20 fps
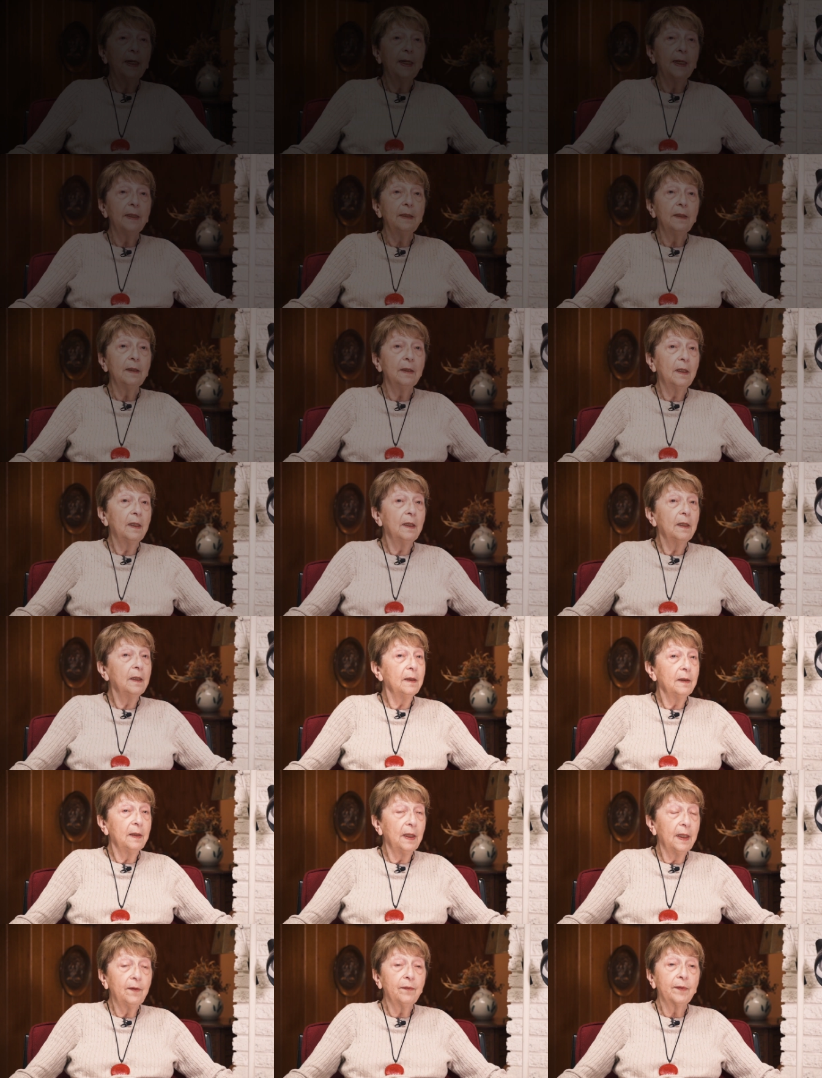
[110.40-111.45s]
And
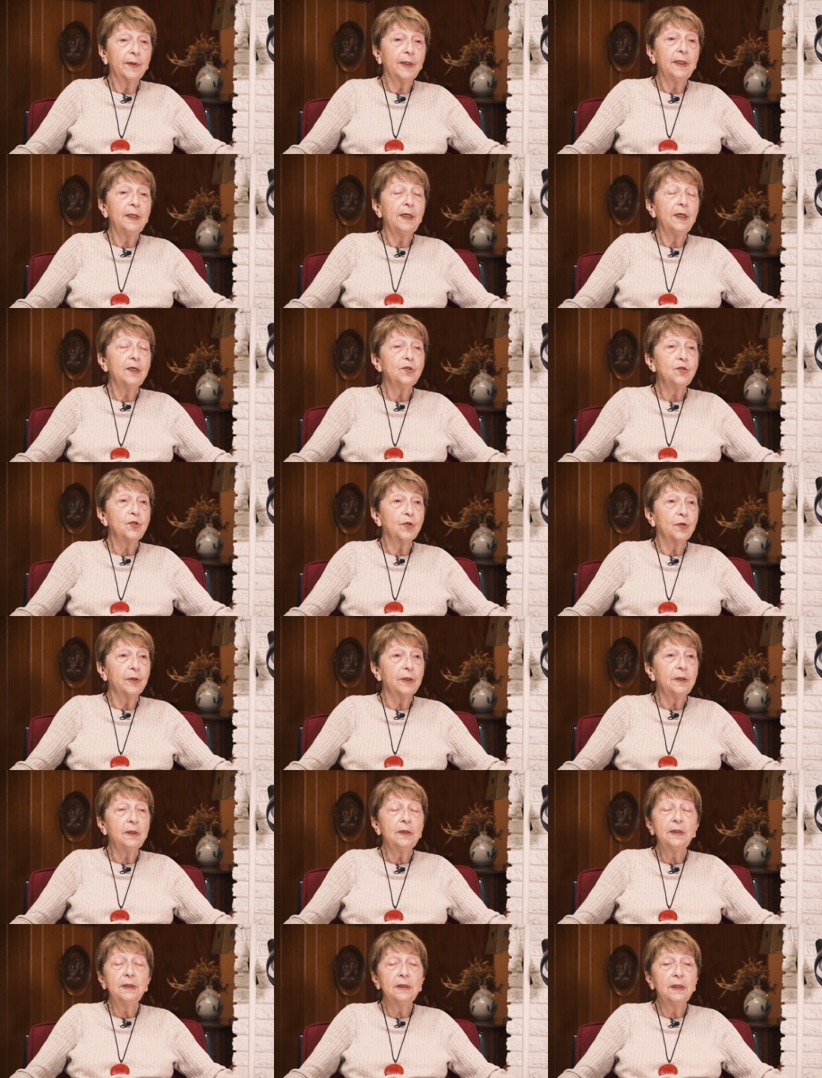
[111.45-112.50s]
they really enjoyed
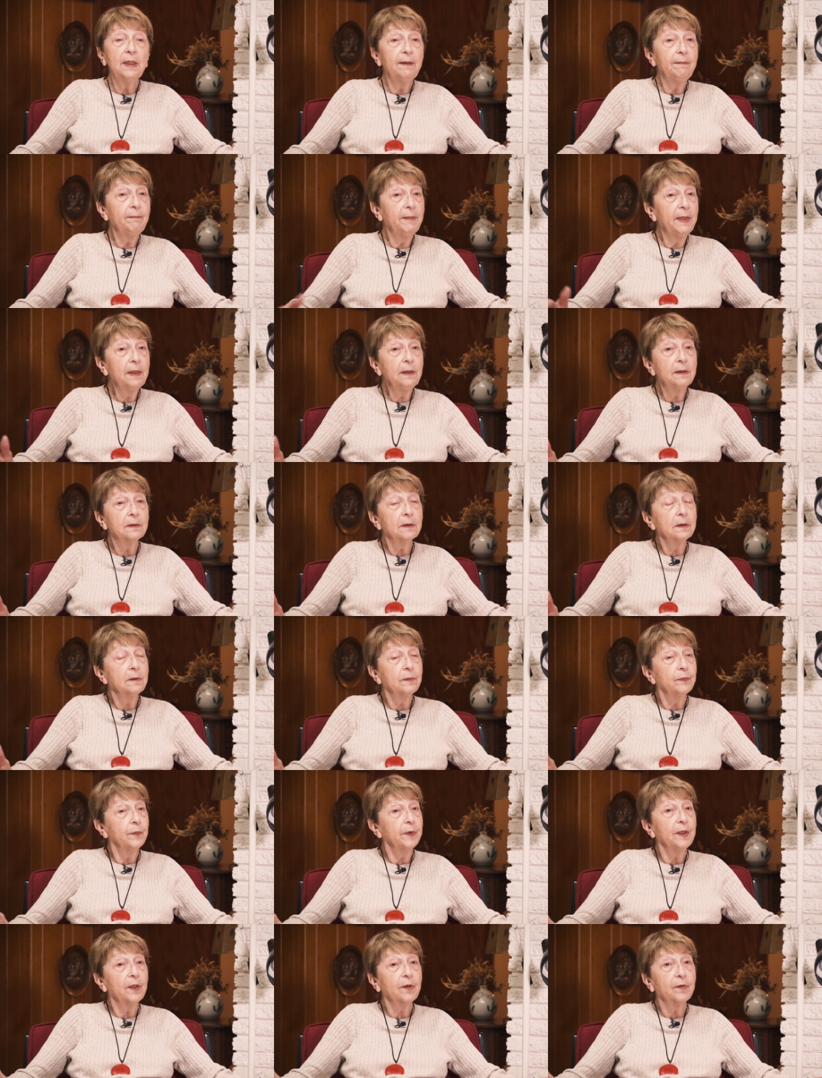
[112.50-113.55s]
it, and they mingled
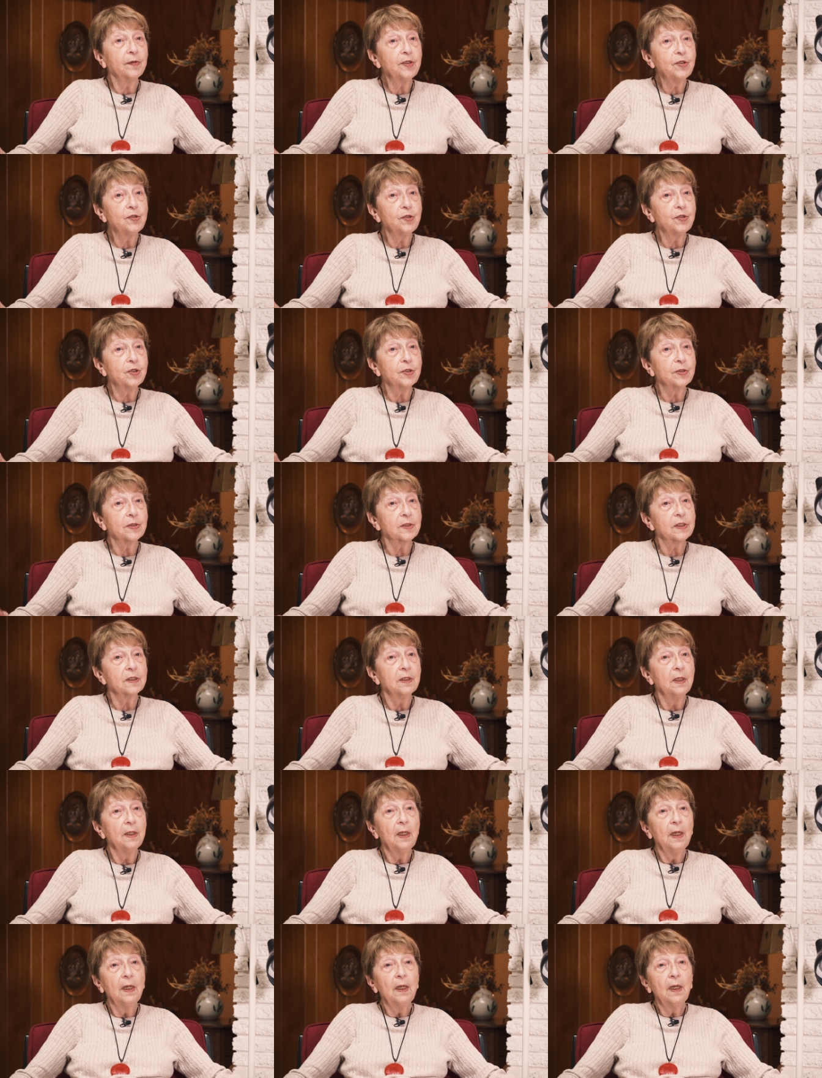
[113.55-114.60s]
with the Christians.
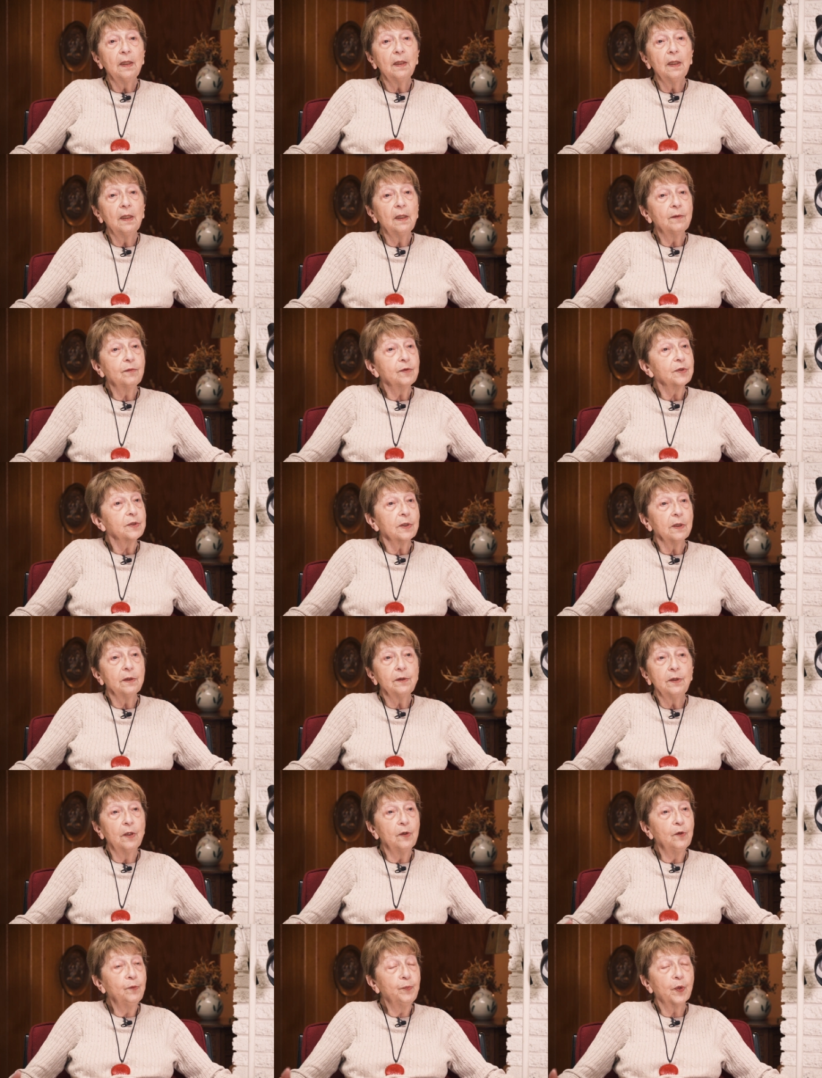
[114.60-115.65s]
There was
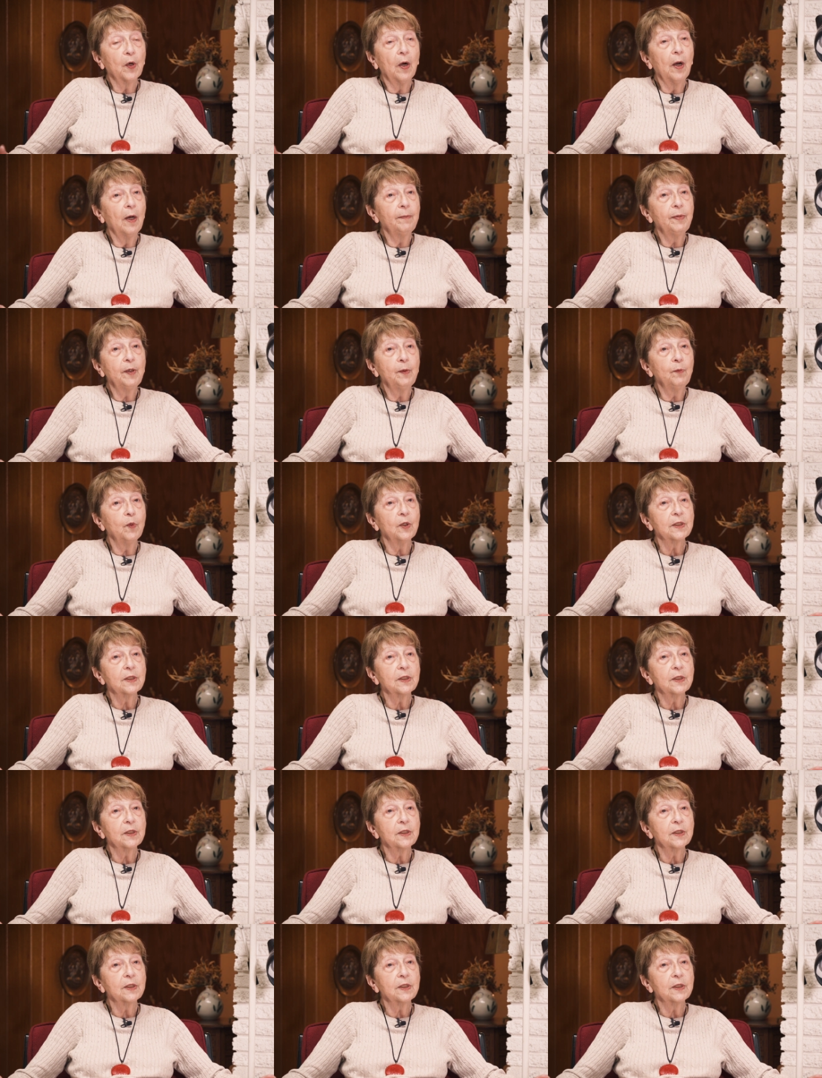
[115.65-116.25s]
no problem